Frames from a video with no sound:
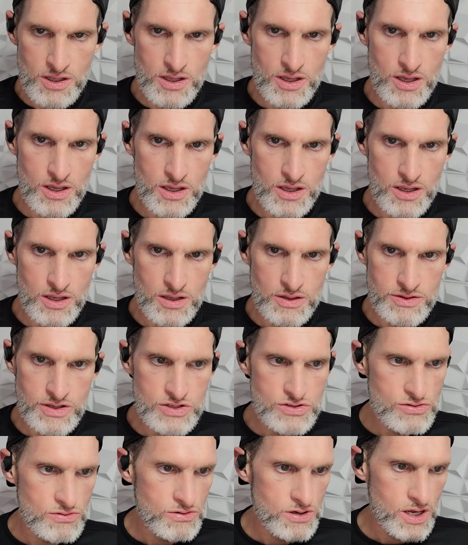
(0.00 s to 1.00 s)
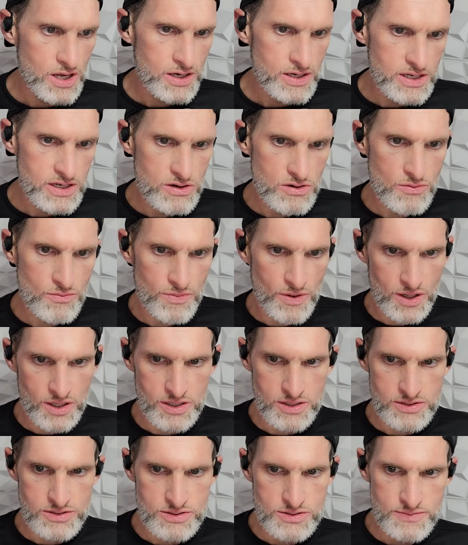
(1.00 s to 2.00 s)
uh, these are not
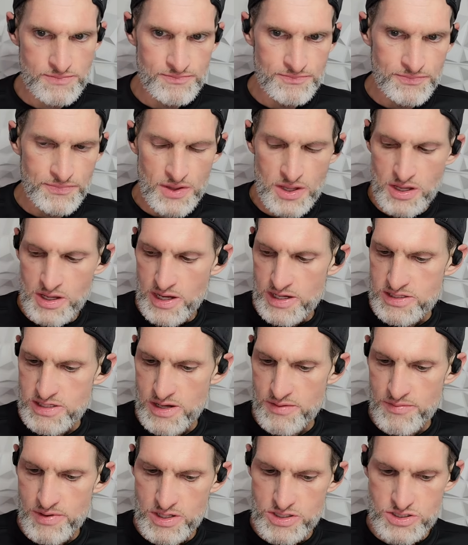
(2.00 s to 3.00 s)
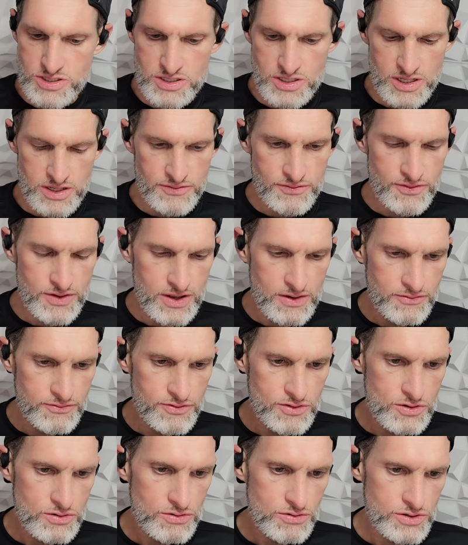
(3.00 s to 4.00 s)
earbuds. As I mentioned, if, if
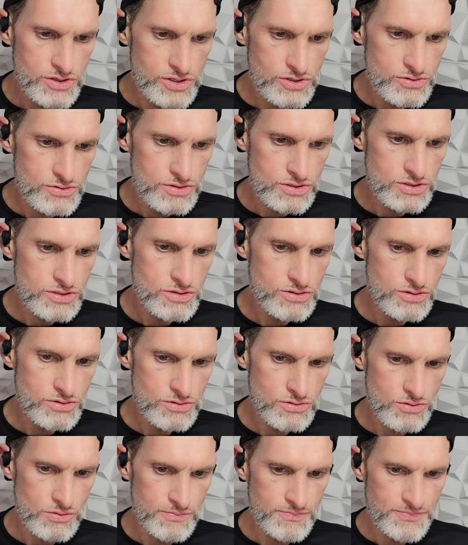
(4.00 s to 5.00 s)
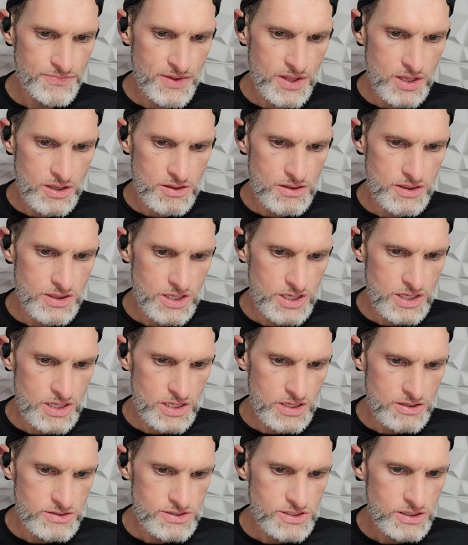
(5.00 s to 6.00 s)
you're used to
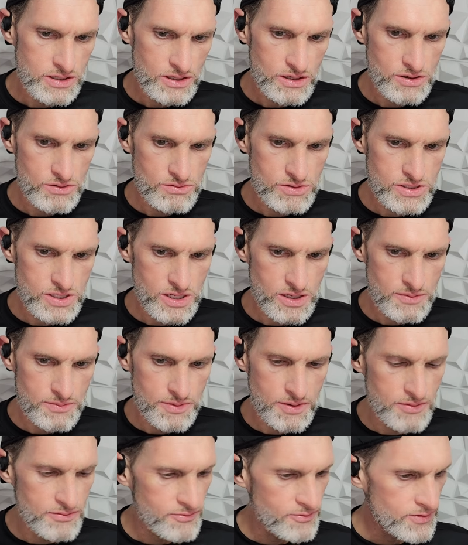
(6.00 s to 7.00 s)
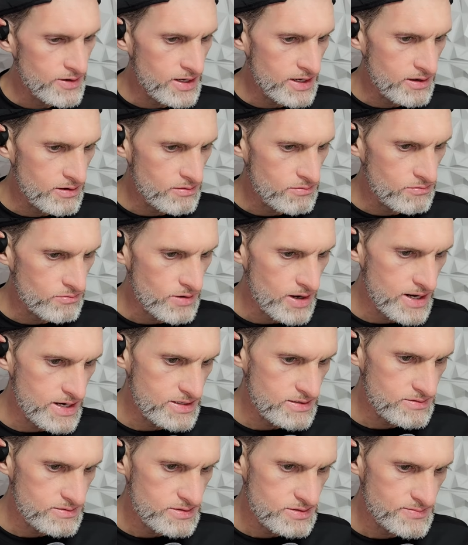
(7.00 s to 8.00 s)
the silicone tip fitting right
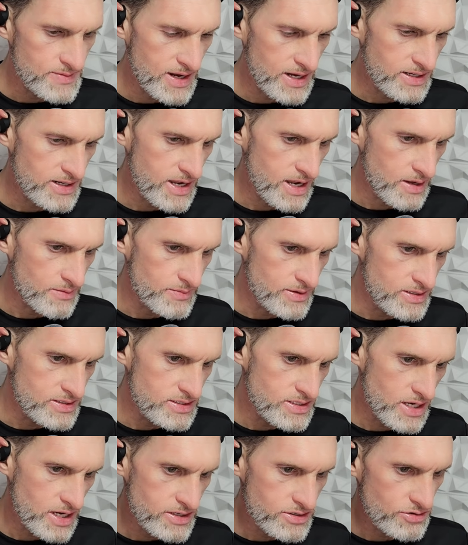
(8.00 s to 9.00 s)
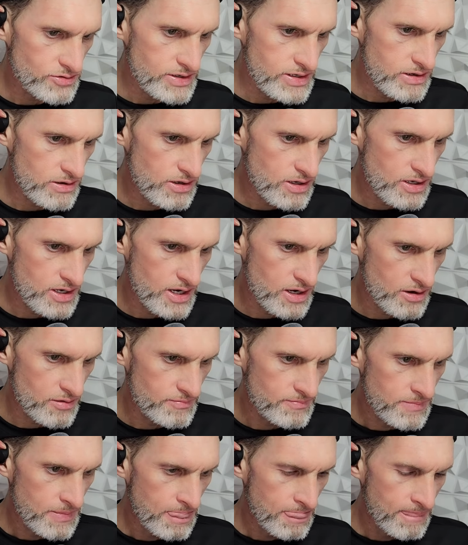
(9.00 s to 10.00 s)
smack dab inside your ear
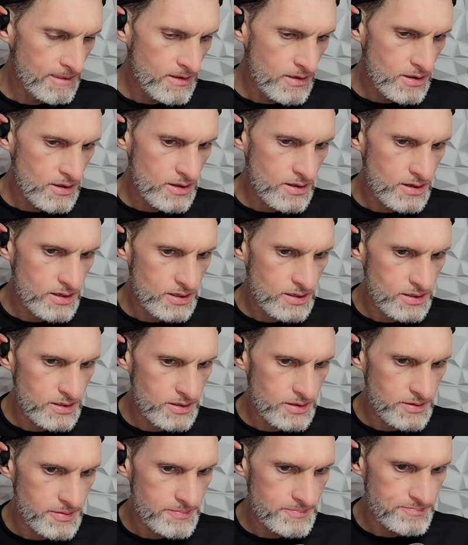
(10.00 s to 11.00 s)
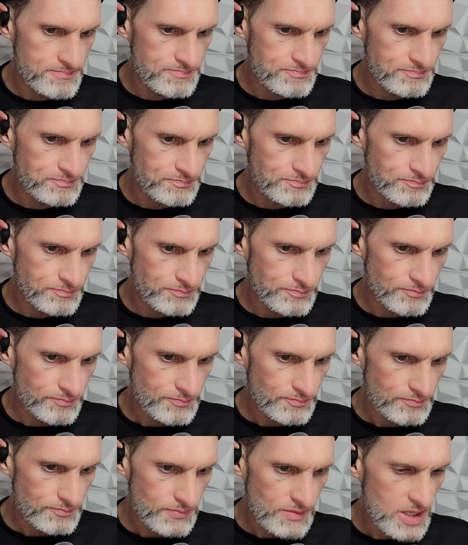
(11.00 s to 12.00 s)
canal, um,
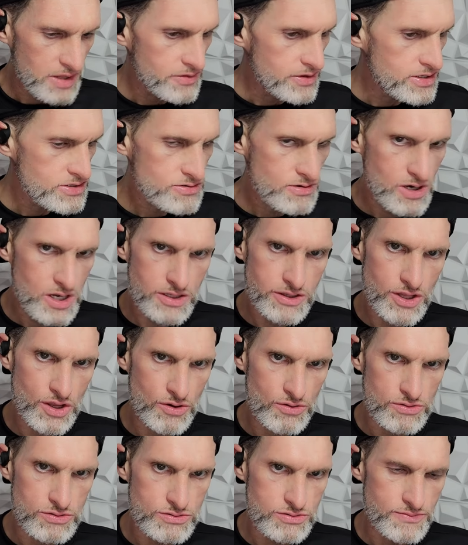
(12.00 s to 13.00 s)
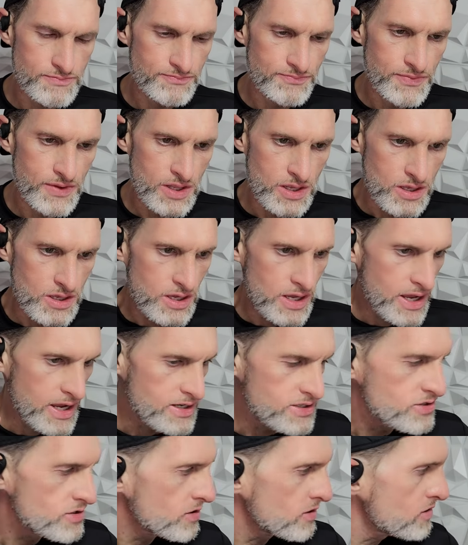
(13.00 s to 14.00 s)
these are not those.
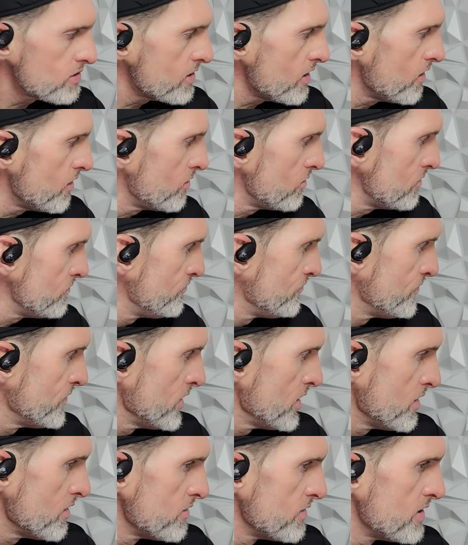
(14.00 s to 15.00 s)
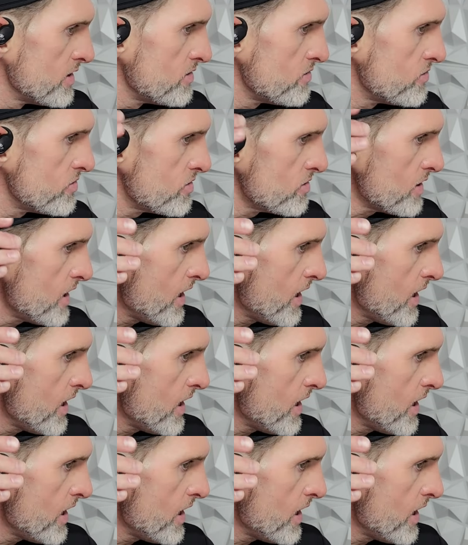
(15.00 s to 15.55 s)
As you can tell, these just